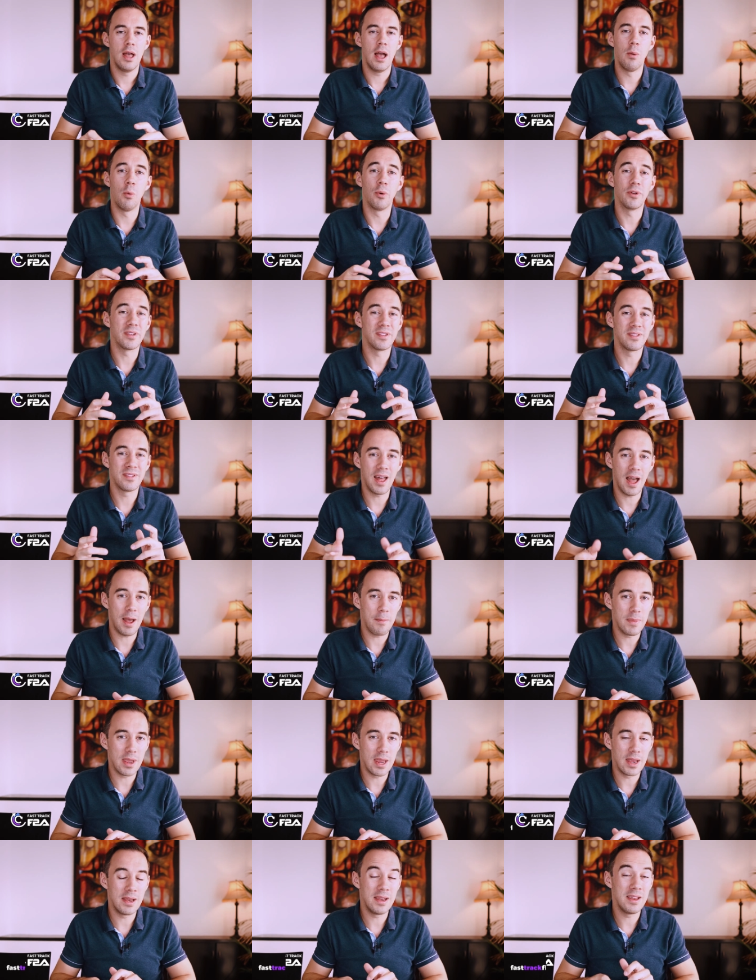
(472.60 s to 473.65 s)
And what does
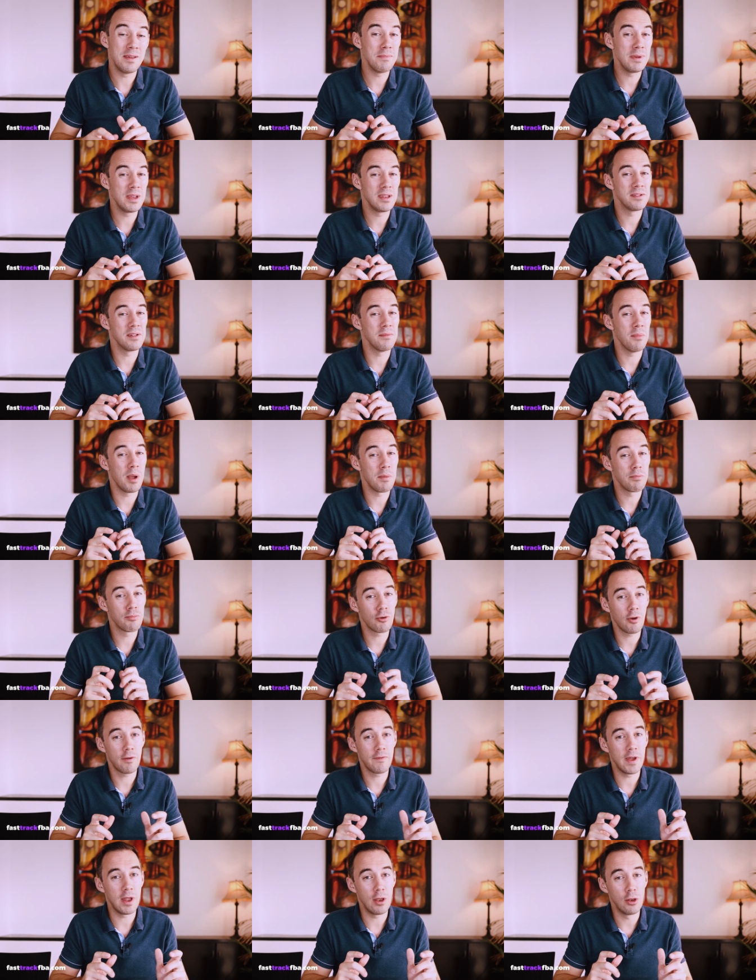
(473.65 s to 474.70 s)
that mean? It means that my
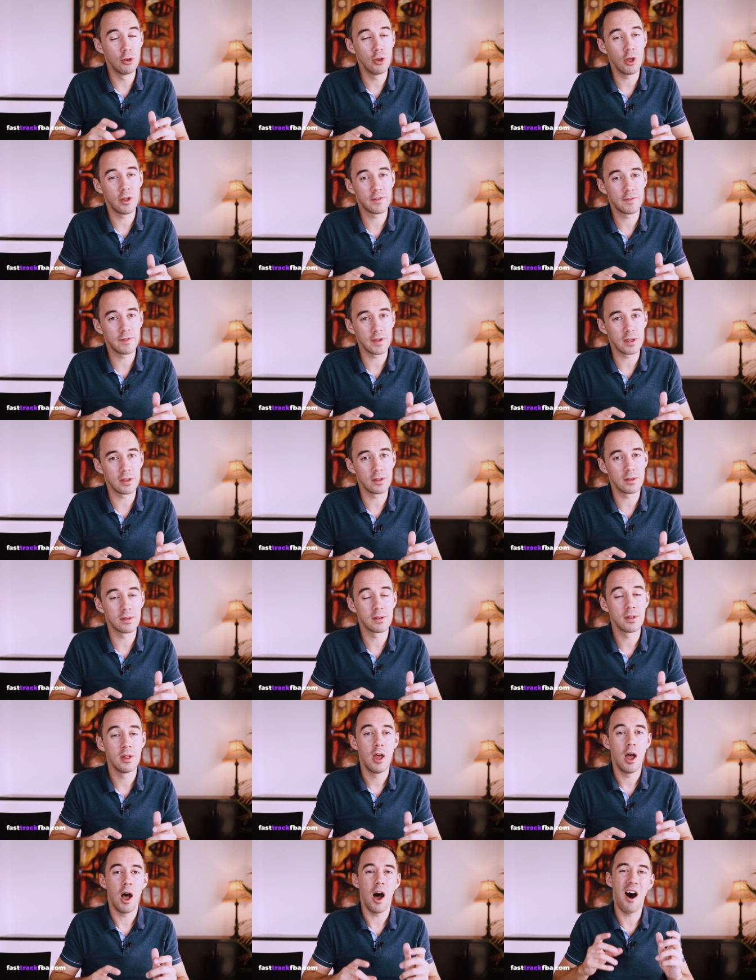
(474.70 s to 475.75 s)
profit and loss figures